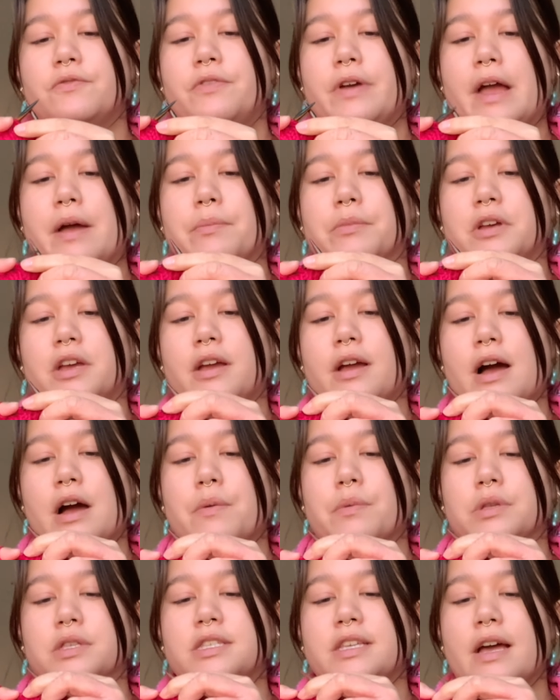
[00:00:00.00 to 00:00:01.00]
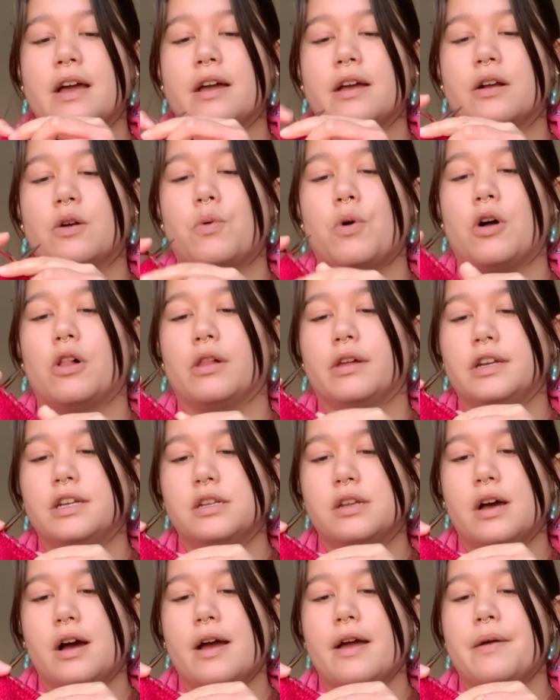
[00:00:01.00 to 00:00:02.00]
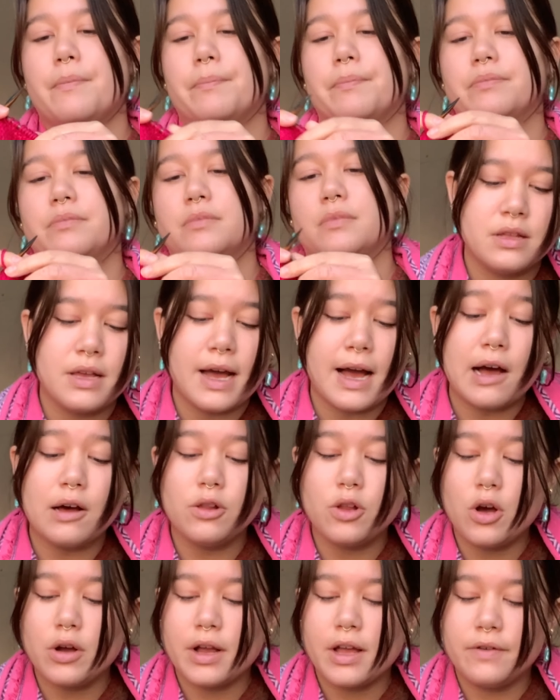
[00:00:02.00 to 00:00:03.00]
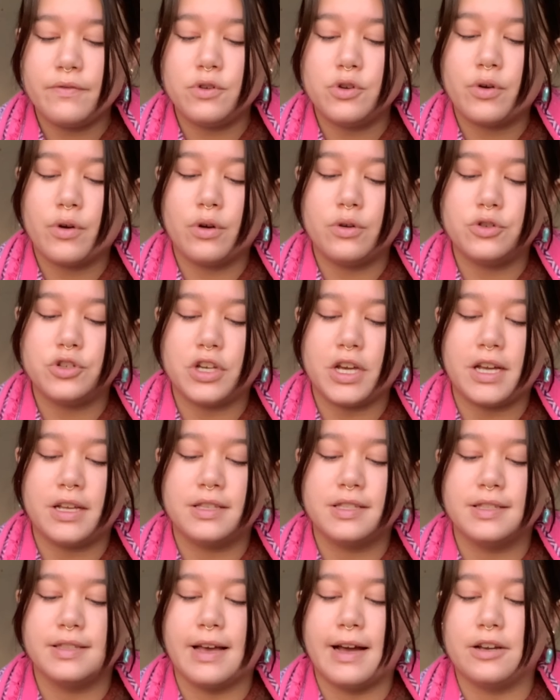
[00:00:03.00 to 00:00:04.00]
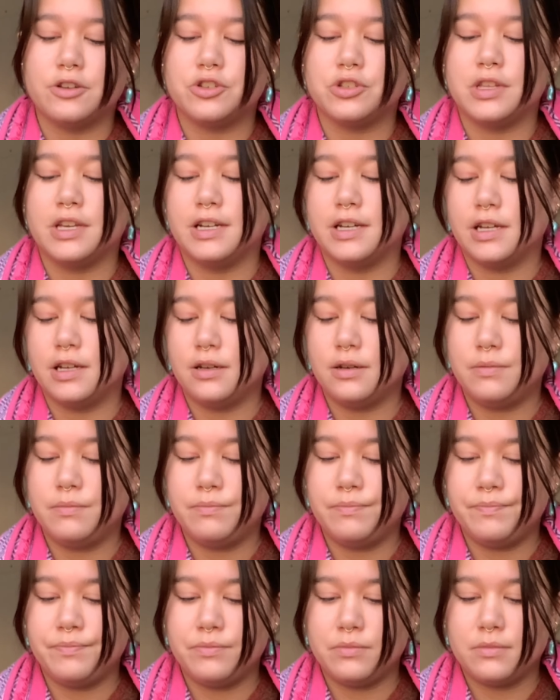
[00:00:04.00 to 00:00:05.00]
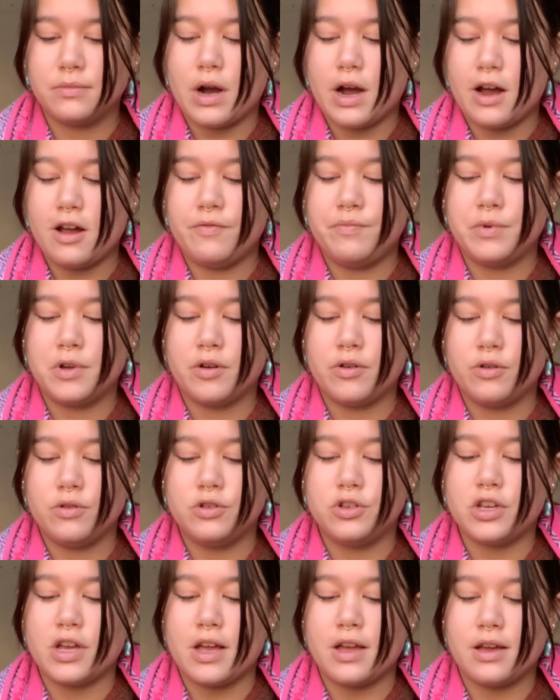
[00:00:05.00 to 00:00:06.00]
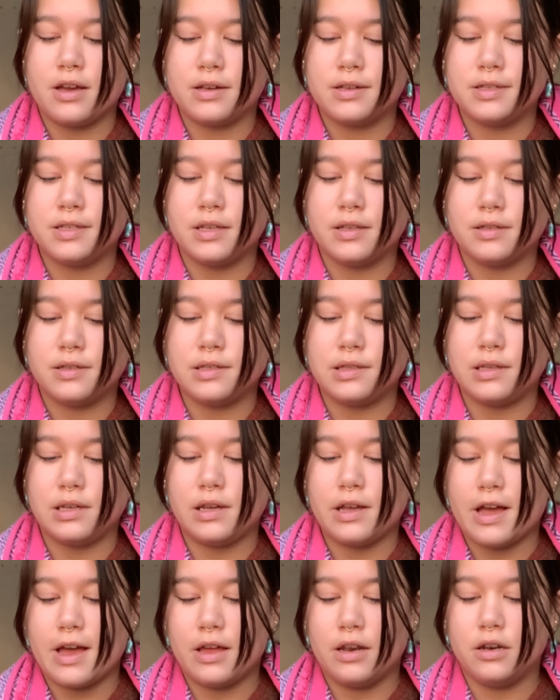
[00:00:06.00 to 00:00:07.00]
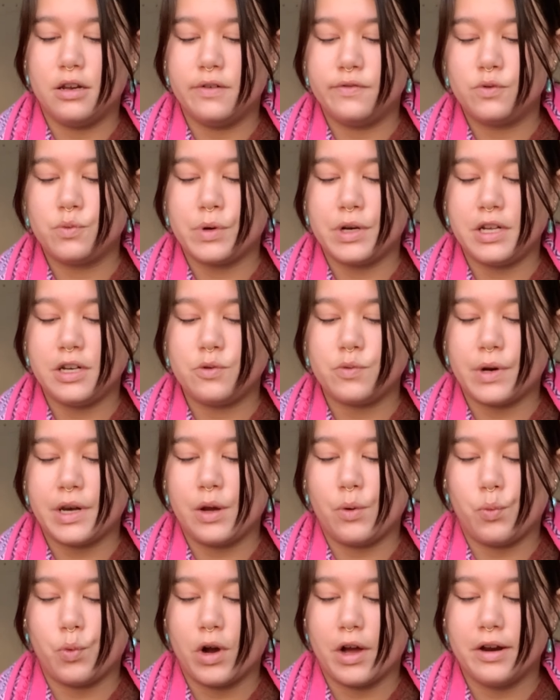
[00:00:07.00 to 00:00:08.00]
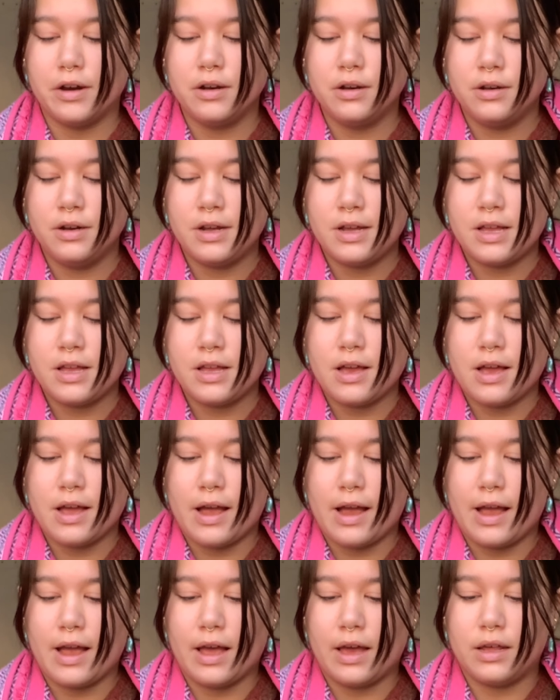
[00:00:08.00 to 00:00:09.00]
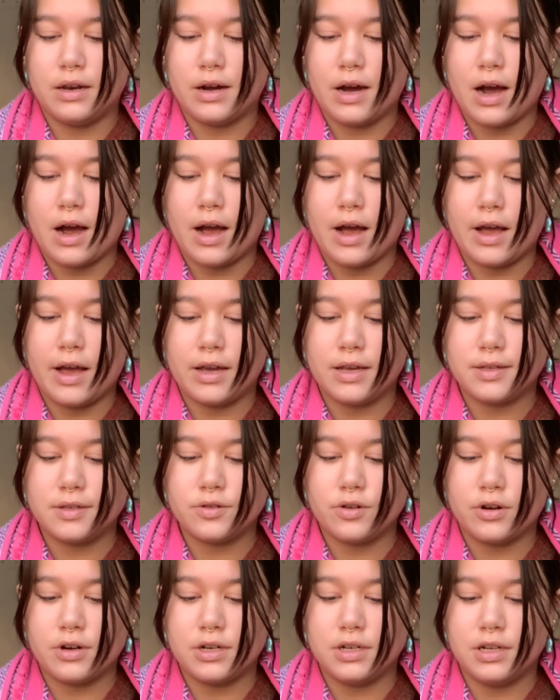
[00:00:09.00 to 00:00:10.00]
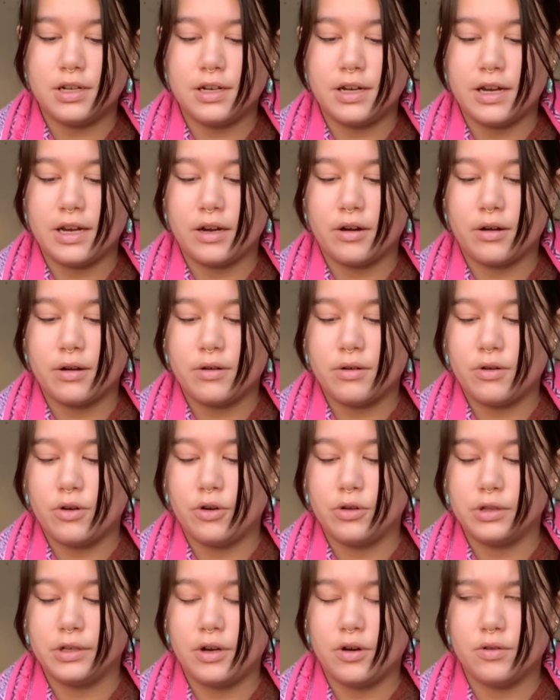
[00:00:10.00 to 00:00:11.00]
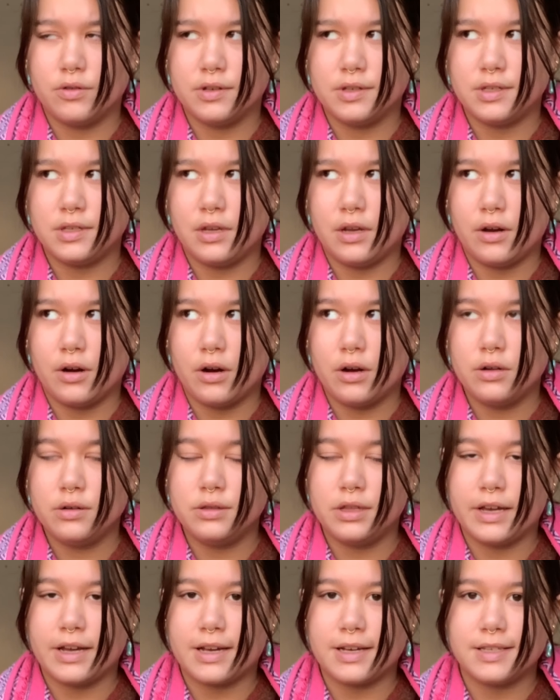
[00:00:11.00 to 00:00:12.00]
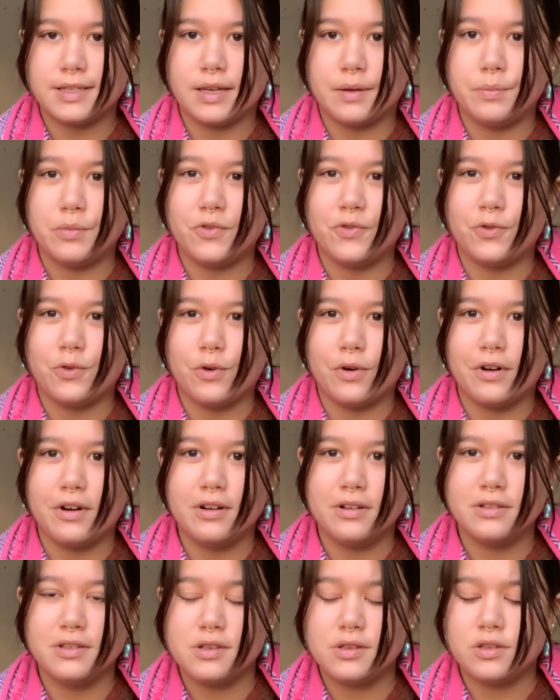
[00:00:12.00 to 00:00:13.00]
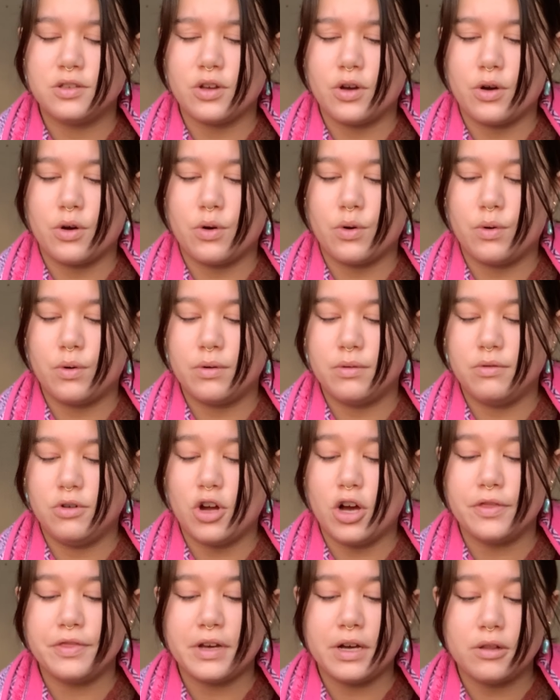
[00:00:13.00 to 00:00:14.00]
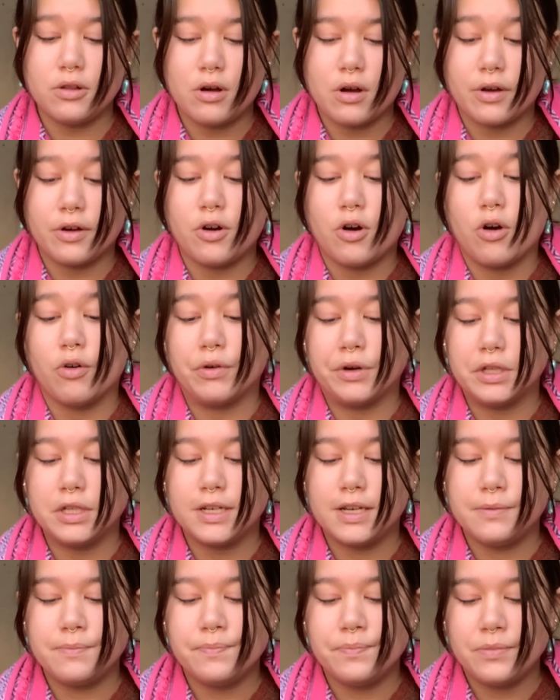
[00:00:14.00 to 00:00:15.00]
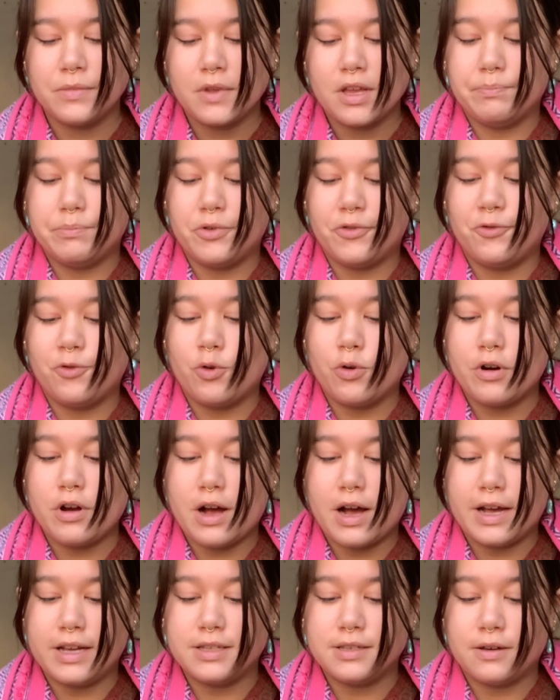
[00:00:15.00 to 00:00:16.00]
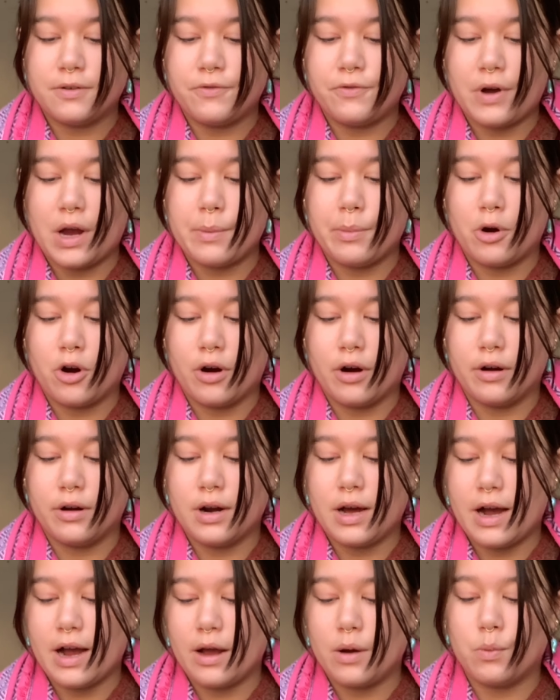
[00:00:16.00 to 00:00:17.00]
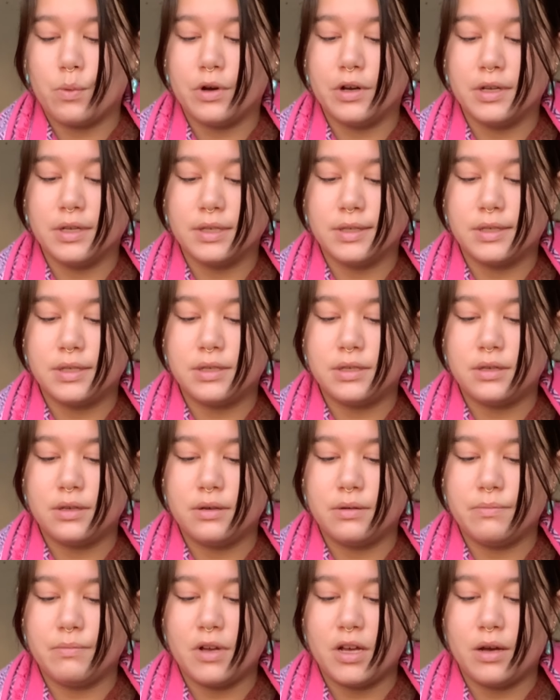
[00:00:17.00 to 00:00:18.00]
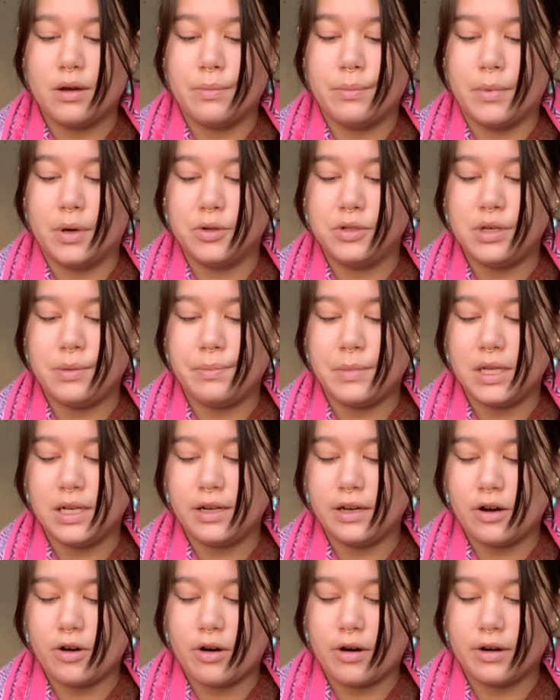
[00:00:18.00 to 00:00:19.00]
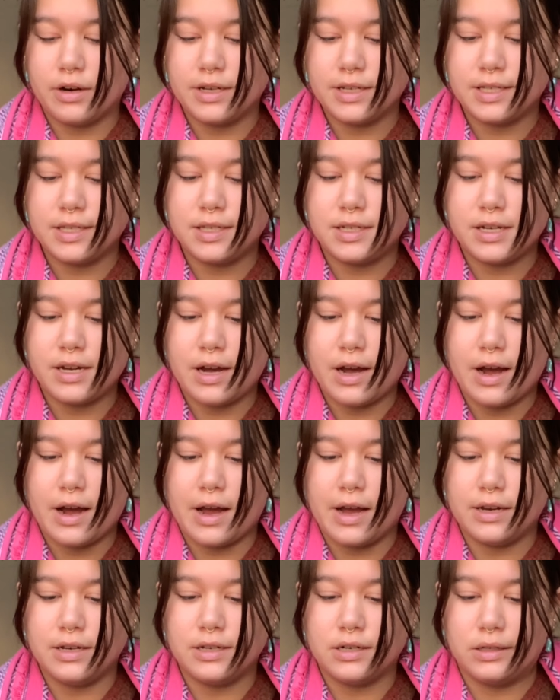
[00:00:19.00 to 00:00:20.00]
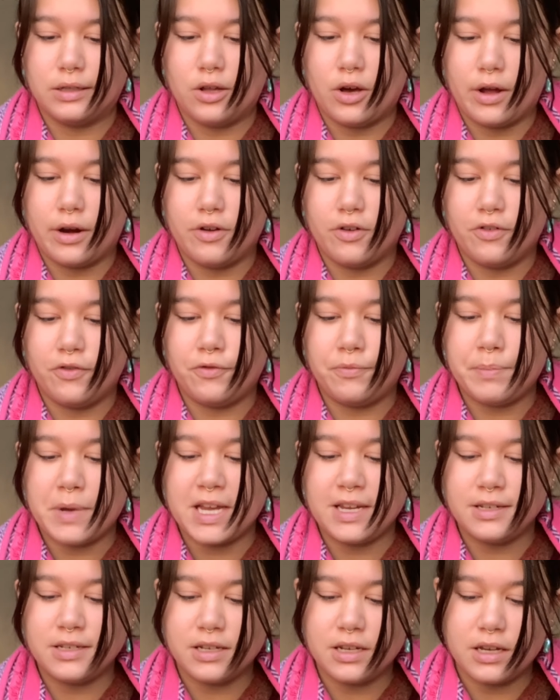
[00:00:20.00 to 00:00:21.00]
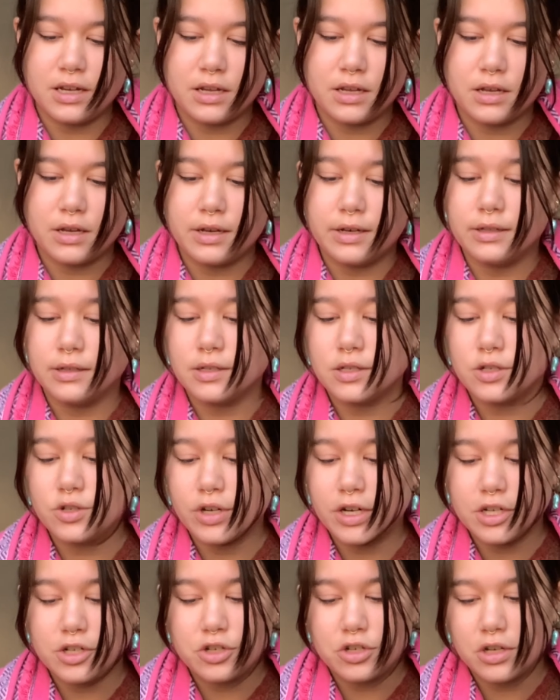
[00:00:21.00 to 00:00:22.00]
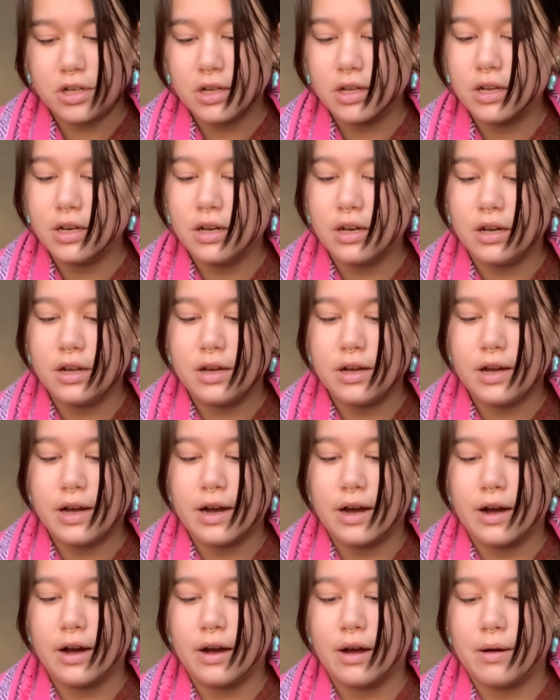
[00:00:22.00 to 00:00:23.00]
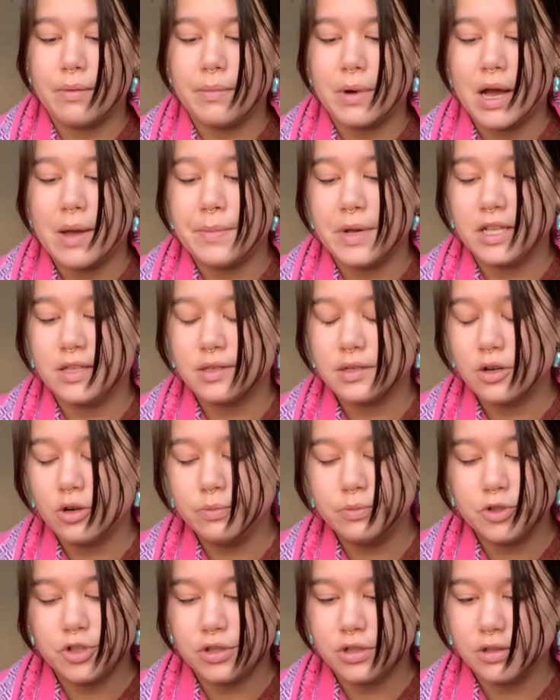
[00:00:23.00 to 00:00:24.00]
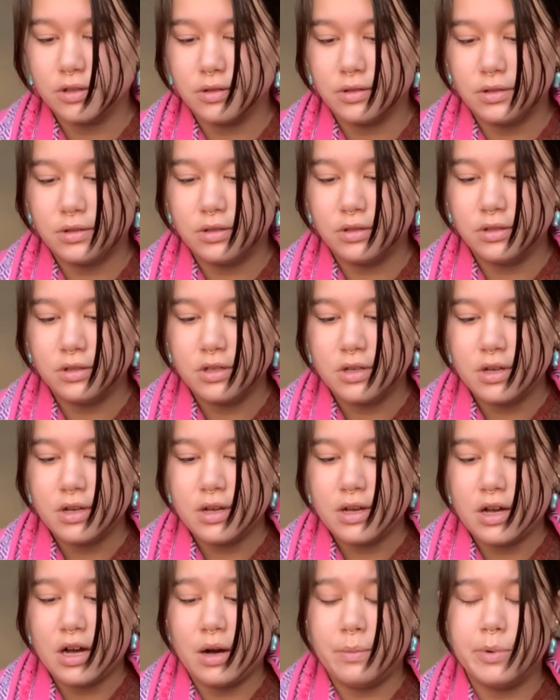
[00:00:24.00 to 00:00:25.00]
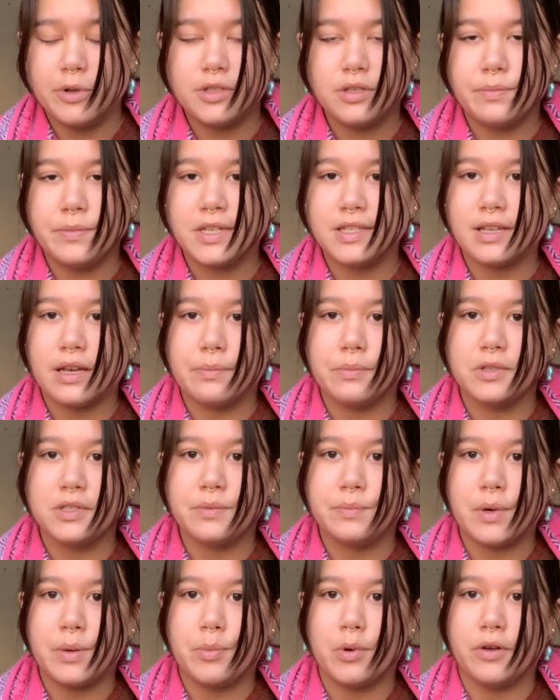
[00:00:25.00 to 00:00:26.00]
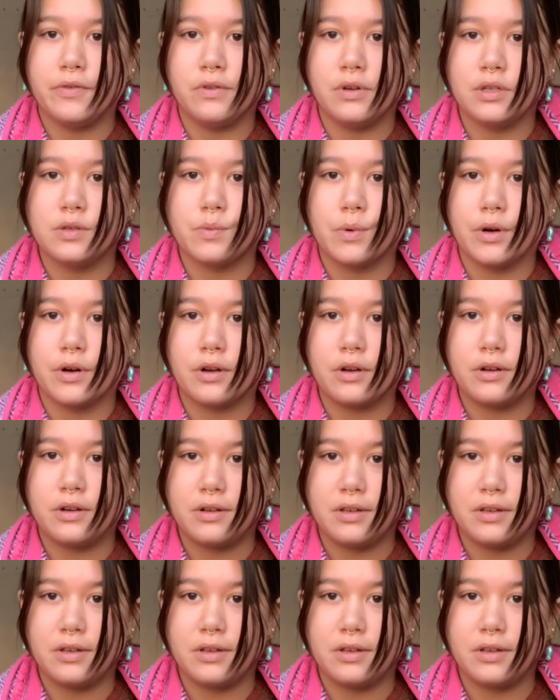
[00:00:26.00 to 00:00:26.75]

family, I would say quality time. How long have you crocheted slash knitted? I've been crocheting since the end of 2021 and I started knitting earlier this year, like I said before, so not that long at all, really. Before I did fiber art, I was a multimedia artist. I did a lot of painting, illustration, um, I made sculptures. I'll put some examples of my previous work